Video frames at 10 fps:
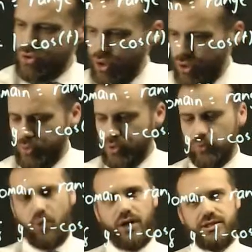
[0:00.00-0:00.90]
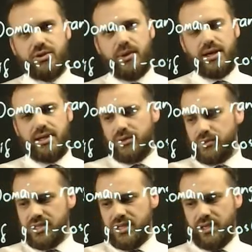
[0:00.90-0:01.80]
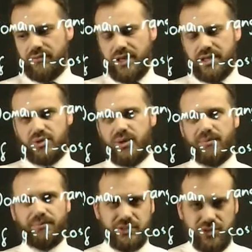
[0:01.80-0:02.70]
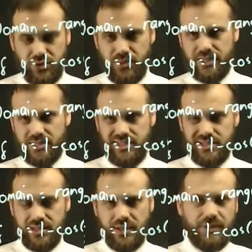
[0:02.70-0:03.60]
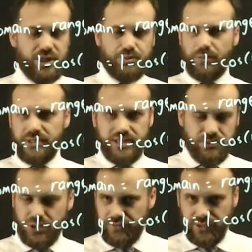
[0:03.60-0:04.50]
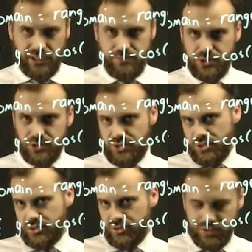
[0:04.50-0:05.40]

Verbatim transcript: know what y squared equals negative x squared plus 2x is. It's probably some sort of ellipse or circle or